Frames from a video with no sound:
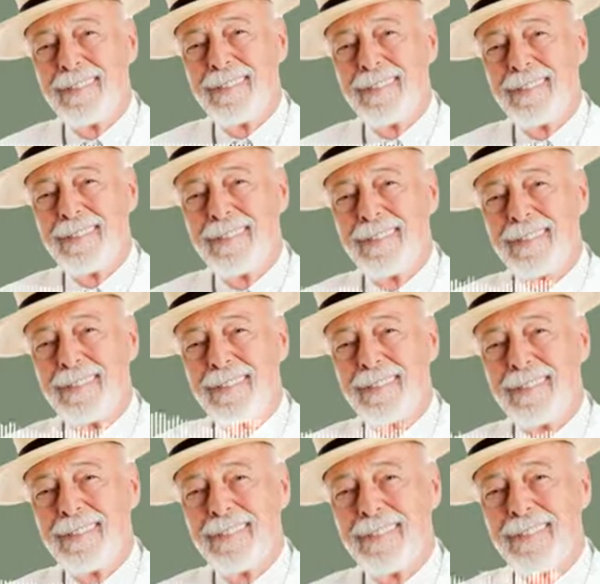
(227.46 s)
I mean, they don't
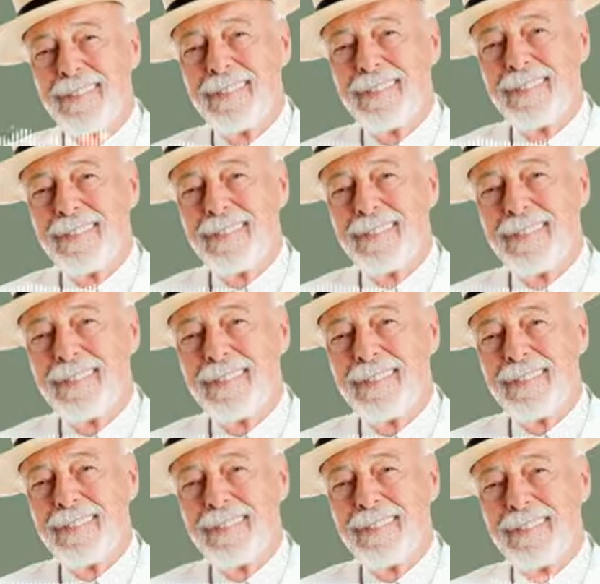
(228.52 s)
have any trouble winning the
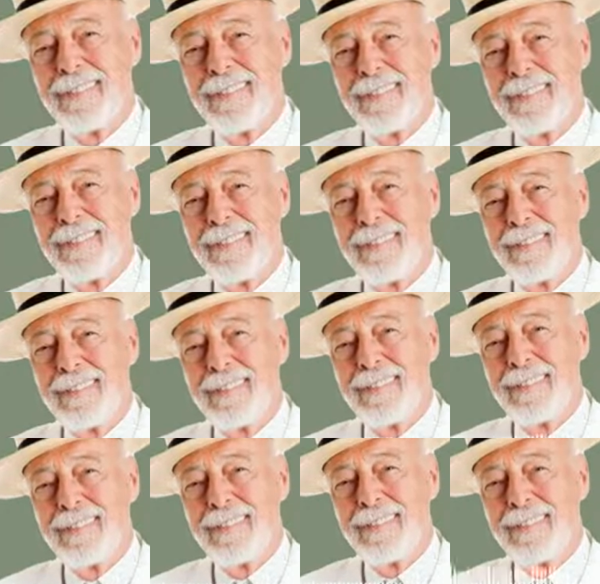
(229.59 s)
ACC,
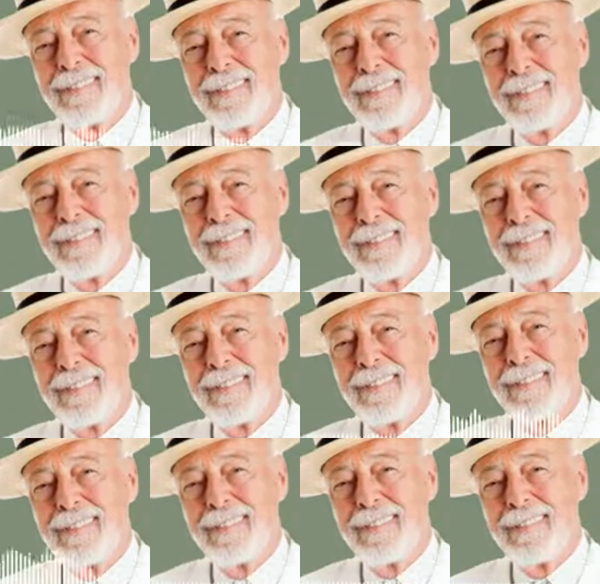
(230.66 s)
and surely
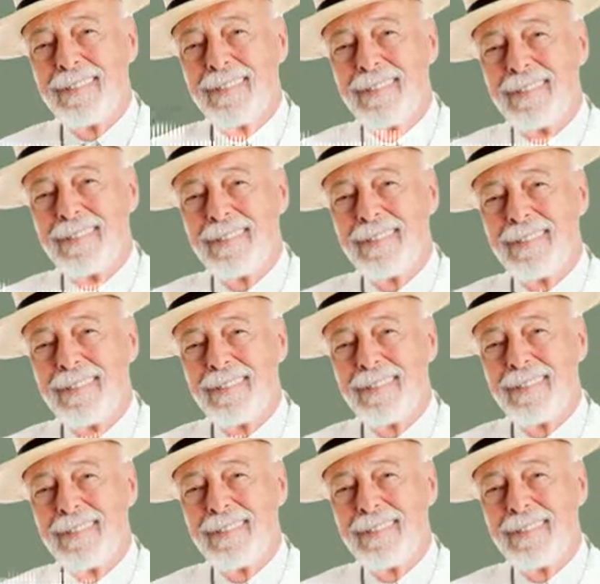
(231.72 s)
adding a player or a
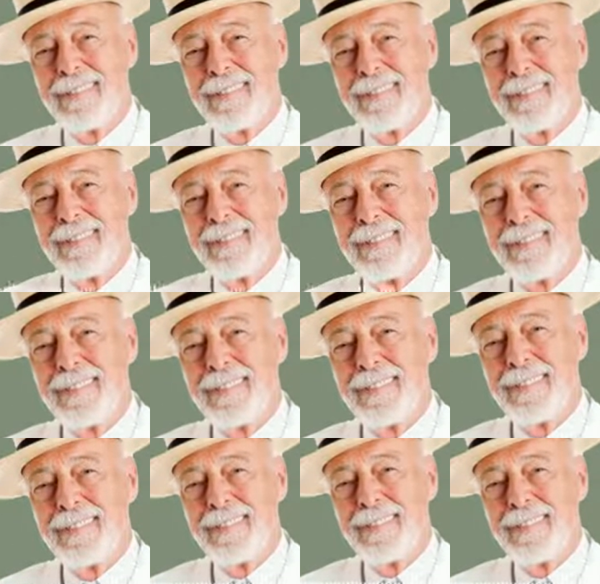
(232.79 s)
nephew's
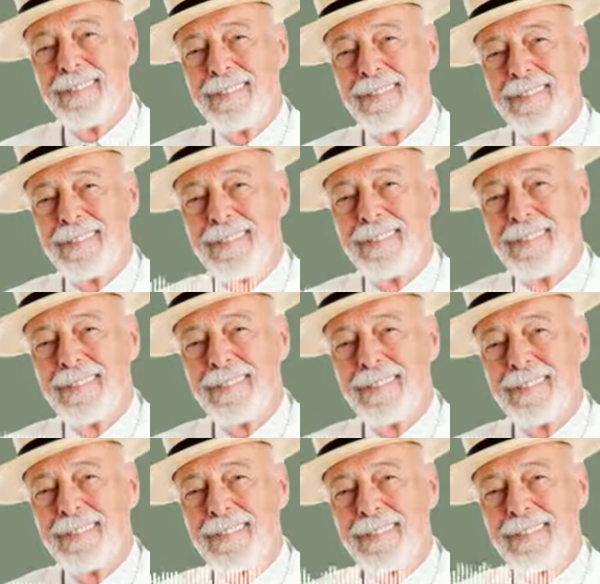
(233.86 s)
son
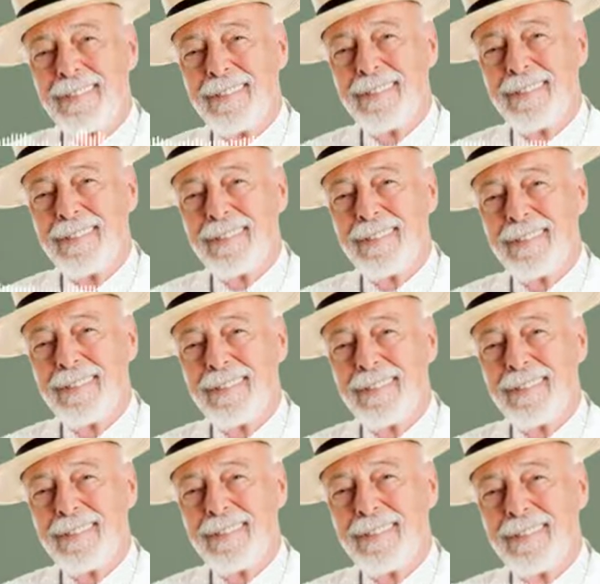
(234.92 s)
to the lineup ain't going to
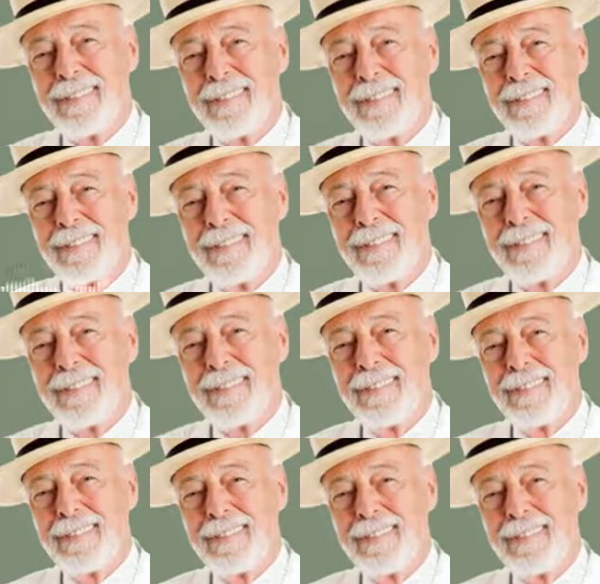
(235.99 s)
make a difference
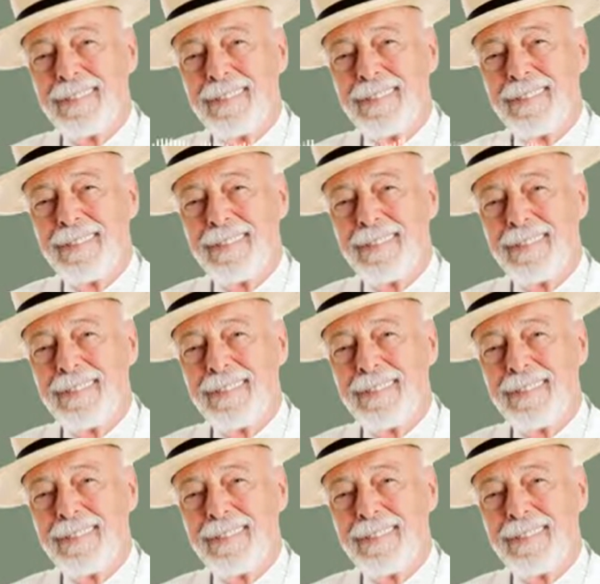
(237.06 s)
against Ohio State.